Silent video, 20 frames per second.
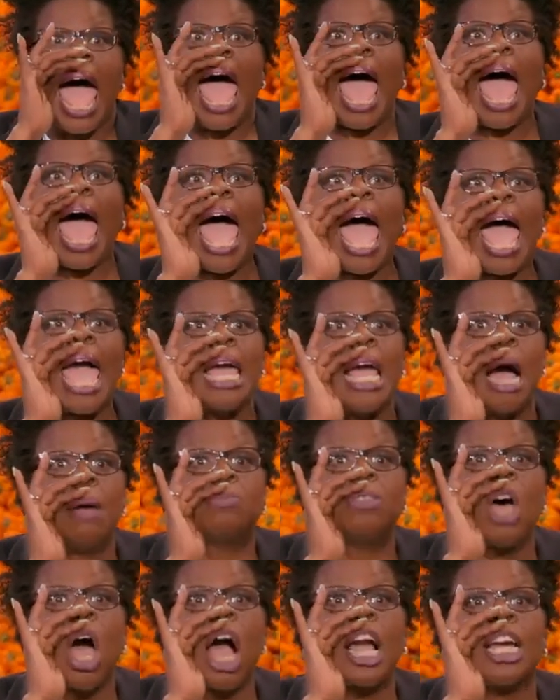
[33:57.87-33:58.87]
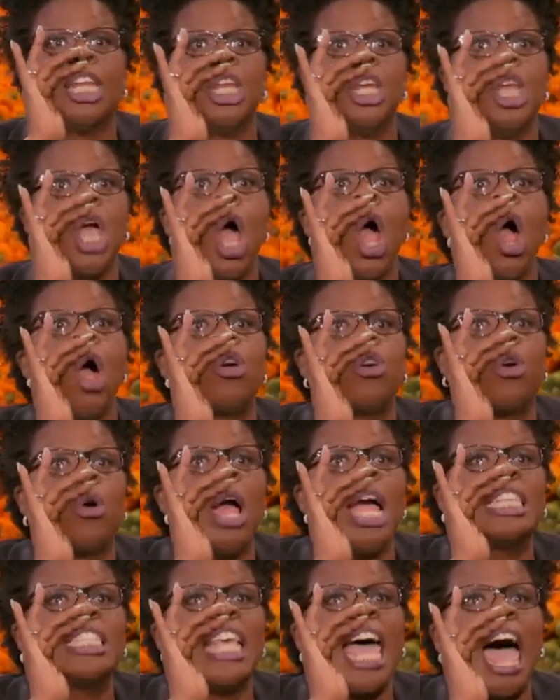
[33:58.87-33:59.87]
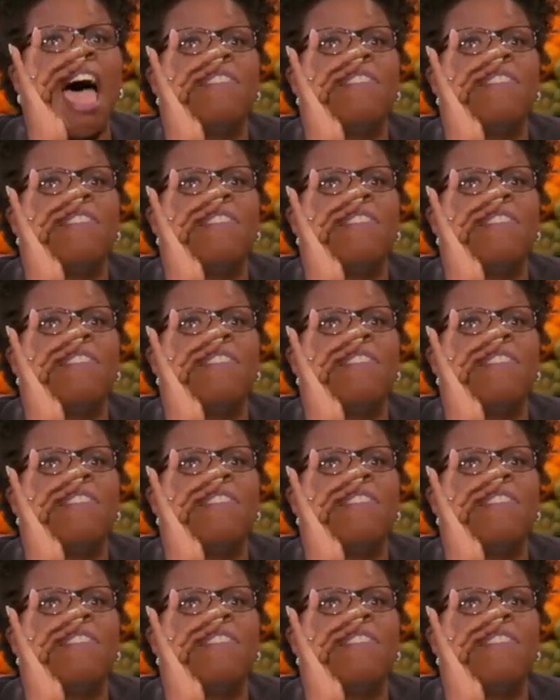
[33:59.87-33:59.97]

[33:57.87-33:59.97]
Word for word: hey, I'm talking to you, Chris